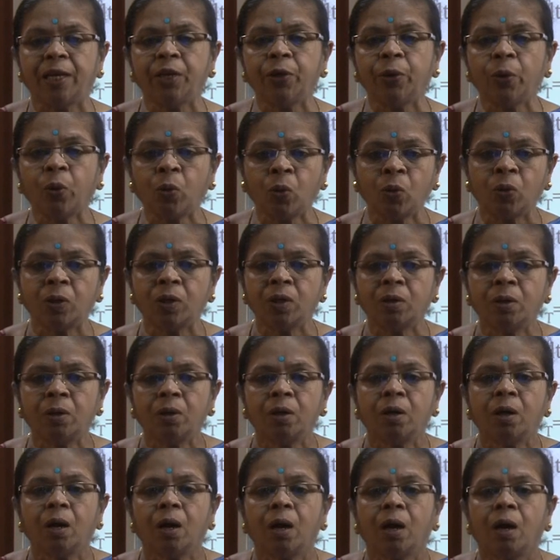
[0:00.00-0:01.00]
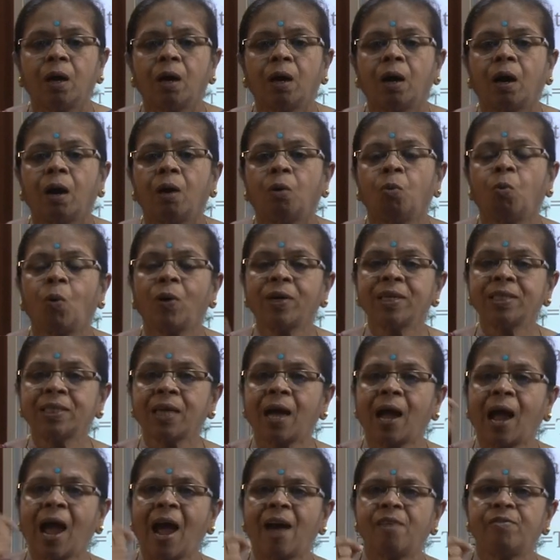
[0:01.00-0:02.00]
you what is
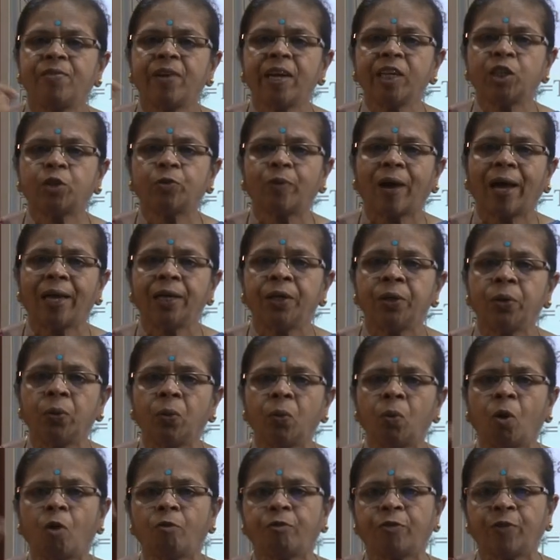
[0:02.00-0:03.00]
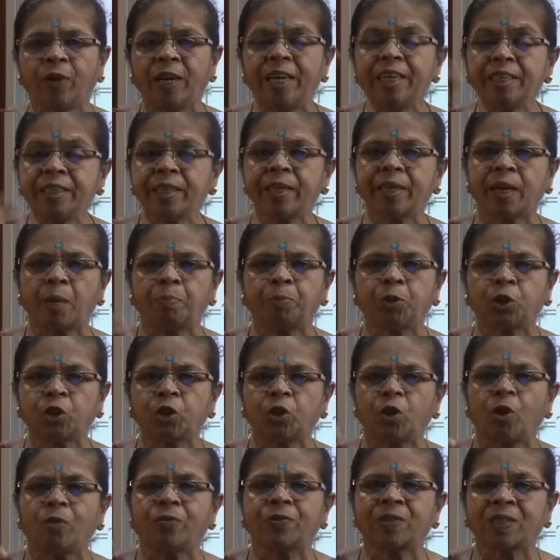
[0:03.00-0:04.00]
the average value of
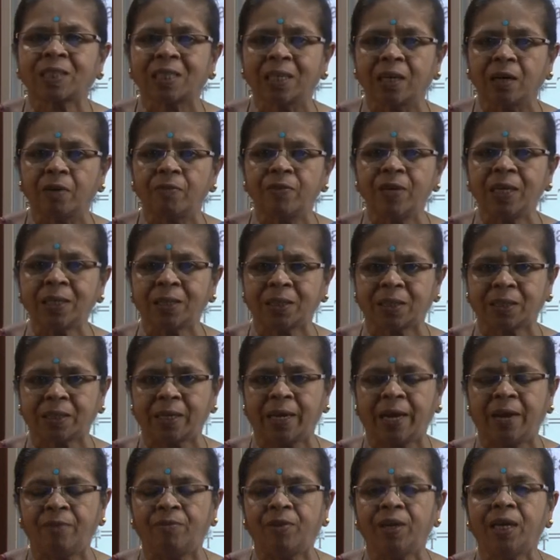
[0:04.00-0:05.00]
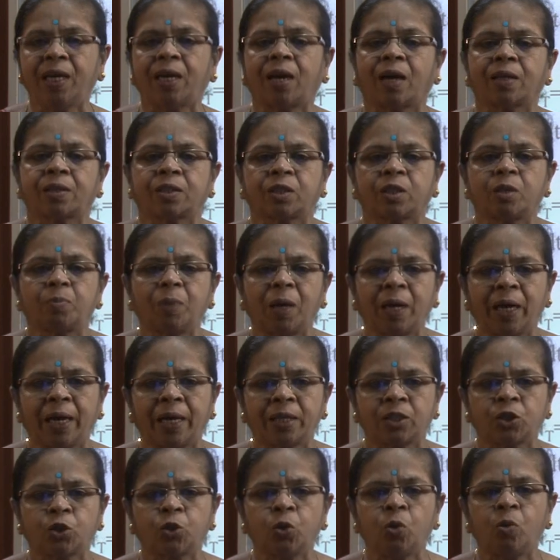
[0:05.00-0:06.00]
interruption of service every customer
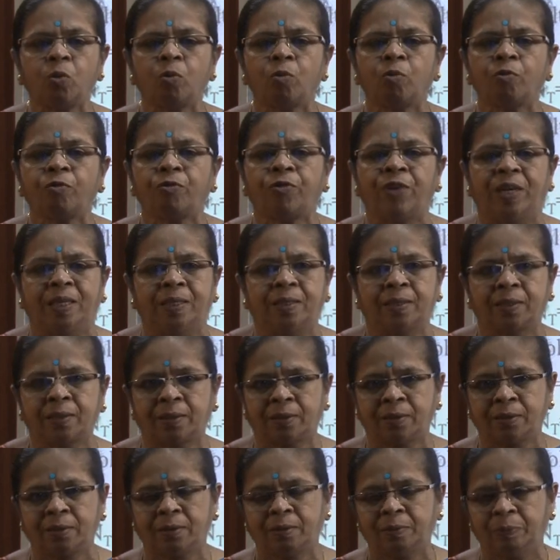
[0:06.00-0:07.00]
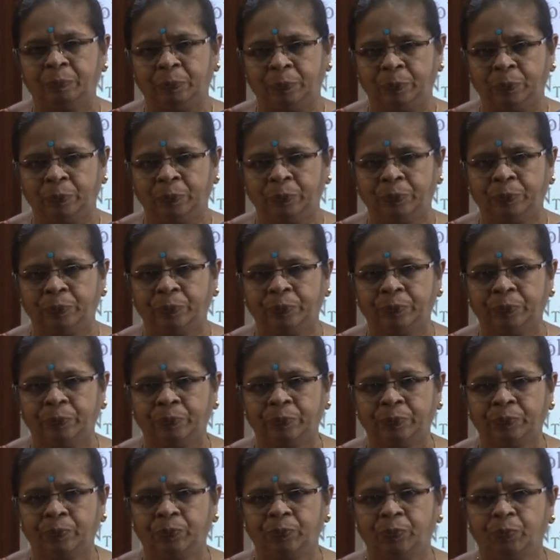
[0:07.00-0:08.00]
has to face
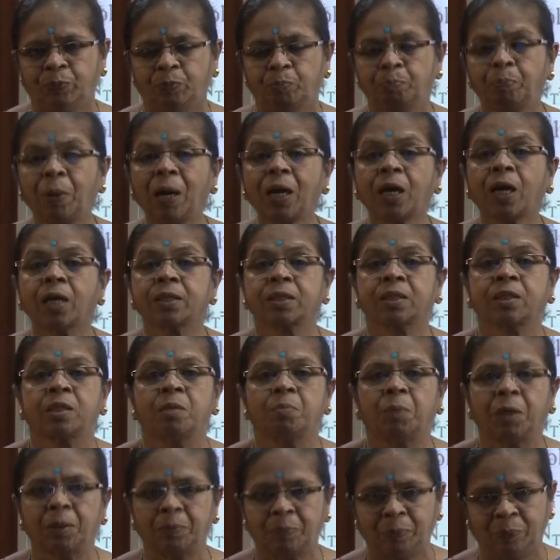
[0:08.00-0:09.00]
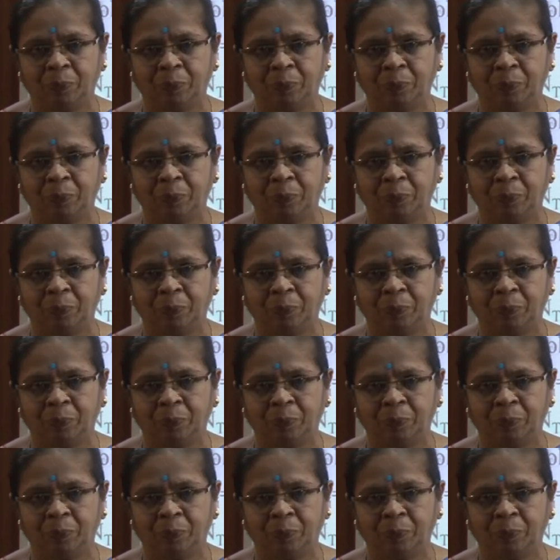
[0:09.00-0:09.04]
per customer?